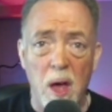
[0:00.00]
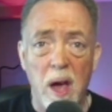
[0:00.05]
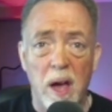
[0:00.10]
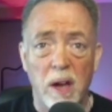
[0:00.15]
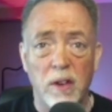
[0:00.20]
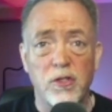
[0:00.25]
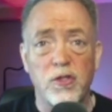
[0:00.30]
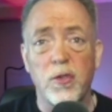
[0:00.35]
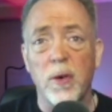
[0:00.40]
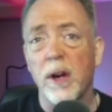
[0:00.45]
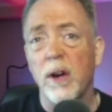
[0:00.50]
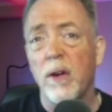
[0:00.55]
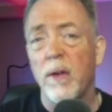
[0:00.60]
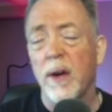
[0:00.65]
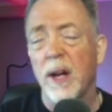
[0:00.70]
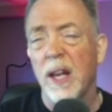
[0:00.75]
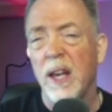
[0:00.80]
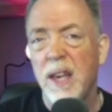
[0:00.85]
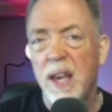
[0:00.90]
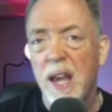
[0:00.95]
and
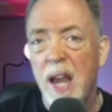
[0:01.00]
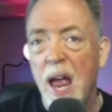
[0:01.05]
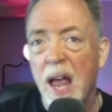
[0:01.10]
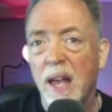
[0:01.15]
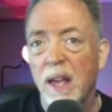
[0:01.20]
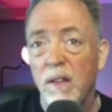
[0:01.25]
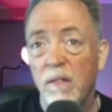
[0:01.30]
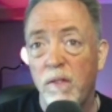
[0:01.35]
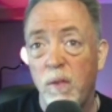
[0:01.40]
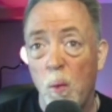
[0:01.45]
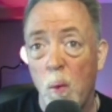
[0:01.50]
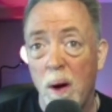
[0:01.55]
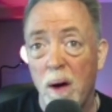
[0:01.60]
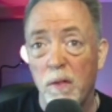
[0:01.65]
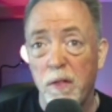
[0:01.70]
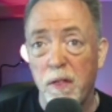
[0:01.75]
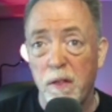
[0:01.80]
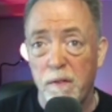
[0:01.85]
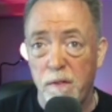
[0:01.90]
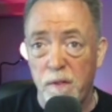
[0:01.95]
triggering a negative
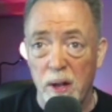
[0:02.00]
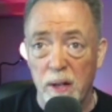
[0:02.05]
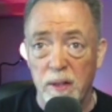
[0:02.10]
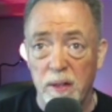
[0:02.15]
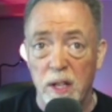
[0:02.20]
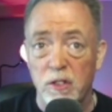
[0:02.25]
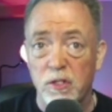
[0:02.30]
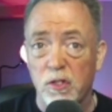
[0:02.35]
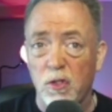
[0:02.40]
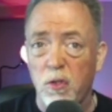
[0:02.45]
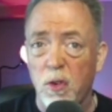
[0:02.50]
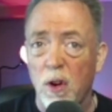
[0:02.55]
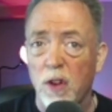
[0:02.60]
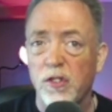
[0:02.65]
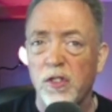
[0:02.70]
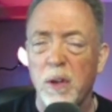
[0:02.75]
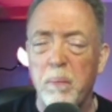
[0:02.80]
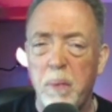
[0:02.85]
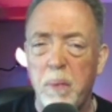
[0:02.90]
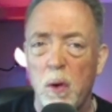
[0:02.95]
wealth effect that's
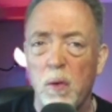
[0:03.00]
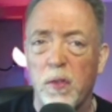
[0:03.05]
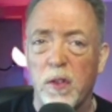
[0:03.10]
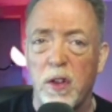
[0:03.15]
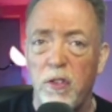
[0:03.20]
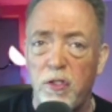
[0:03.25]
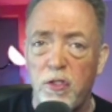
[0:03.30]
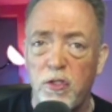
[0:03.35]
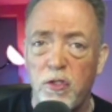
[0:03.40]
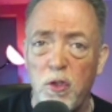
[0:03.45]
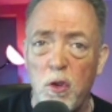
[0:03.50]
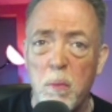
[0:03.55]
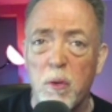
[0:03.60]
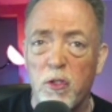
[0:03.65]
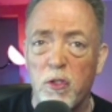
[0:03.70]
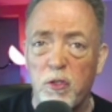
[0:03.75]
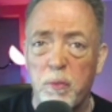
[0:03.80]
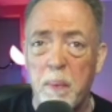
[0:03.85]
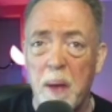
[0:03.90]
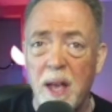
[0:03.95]
crushing both consumer
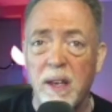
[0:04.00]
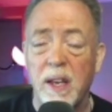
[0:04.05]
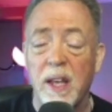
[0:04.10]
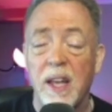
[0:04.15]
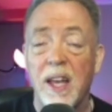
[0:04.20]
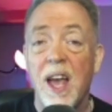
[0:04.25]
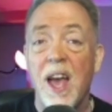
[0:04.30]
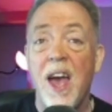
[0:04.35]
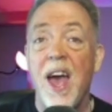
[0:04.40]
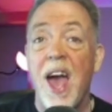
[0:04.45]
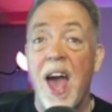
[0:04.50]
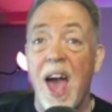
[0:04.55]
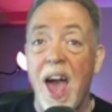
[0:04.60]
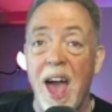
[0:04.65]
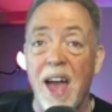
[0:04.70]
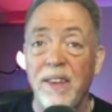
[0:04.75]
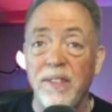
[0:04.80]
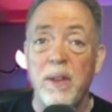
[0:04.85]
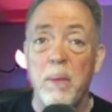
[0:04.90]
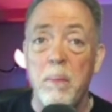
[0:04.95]
spending
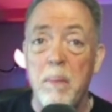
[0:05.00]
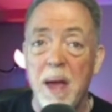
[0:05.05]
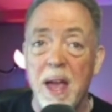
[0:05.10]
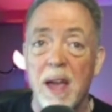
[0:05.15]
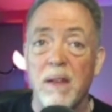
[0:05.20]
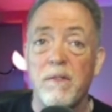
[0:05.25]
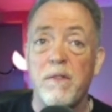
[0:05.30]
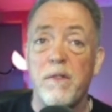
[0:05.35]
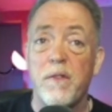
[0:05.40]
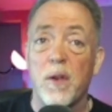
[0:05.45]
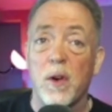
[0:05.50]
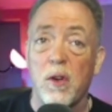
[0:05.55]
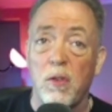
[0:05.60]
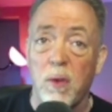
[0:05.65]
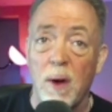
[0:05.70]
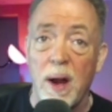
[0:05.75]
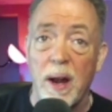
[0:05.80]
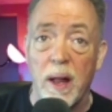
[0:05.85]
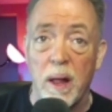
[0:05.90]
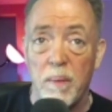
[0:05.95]
and demand for
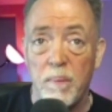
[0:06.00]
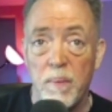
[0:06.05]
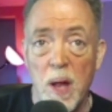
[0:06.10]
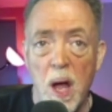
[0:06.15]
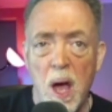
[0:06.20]
credit.